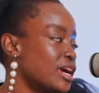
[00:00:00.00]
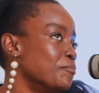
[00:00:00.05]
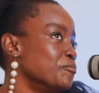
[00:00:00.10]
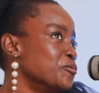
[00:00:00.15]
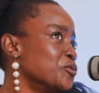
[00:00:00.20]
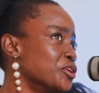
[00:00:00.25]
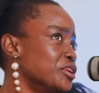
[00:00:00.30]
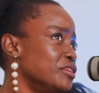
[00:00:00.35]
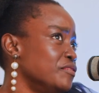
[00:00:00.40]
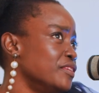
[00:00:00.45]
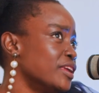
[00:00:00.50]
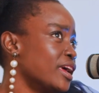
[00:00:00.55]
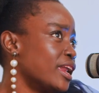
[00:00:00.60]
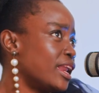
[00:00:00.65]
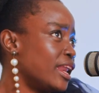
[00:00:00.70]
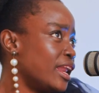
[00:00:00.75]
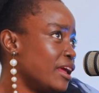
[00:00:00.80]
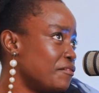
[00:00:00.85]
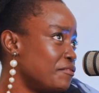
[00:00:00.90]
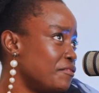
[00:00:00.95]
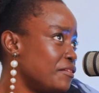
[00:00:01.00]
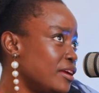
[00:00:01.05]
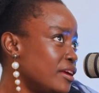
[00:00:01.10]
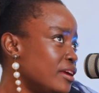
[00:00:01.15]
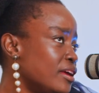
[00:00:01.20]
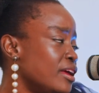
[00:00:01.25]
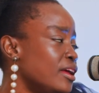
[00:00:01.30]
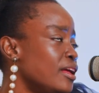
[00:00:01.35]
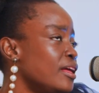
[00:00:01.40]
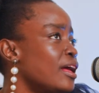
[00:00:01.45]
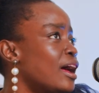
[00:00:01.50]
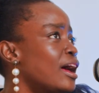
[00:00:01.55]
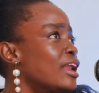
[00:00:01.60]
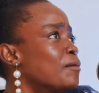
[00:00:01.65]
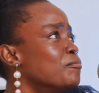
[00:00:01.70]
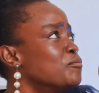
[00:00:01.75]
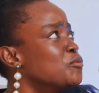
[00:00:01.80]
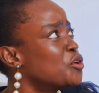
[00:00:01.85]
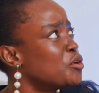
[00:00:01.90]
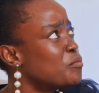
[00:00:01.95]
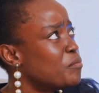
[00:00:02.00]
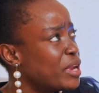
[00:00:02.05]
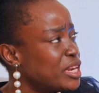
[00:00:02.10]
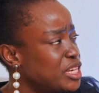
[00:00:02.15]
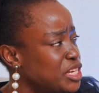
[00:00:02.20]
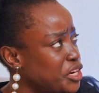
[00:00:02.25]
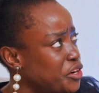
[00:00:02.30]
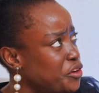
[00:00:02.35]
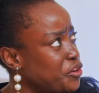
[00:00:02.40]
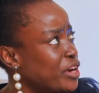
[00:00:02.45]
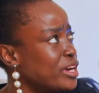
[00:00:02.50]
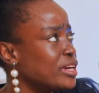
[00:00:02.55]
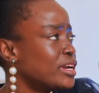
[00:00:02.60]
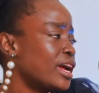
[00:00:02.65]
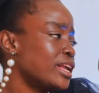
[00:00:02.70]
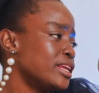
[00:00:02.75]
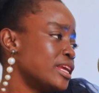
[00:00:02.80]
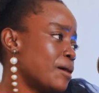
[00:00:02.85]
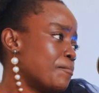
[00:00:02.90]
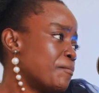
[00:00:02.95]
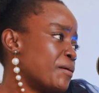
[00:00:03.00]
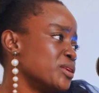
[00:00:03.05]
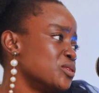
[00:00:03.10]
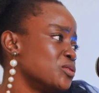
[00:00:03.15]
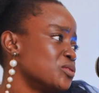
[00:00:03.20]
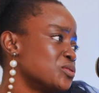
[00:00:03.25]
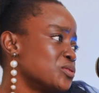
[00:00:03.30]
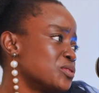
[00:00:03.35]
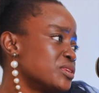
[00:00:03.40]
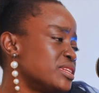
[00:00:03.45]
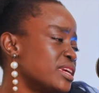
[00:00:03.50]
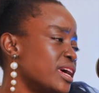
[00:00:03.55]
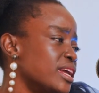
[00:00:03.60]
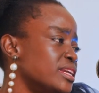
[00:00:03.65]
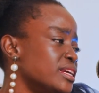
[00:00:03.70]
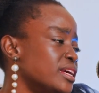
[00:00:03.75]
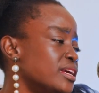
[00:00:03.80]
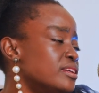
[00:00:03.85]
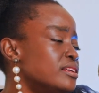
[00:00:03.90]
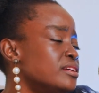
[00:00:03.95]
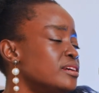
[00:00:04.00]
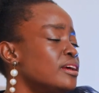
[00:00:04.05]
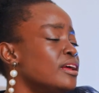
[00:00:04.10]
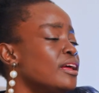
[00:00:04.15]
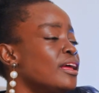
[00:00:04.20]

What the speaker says: I'm told even at Levy, and I'm told Matero and Kanyama has also started.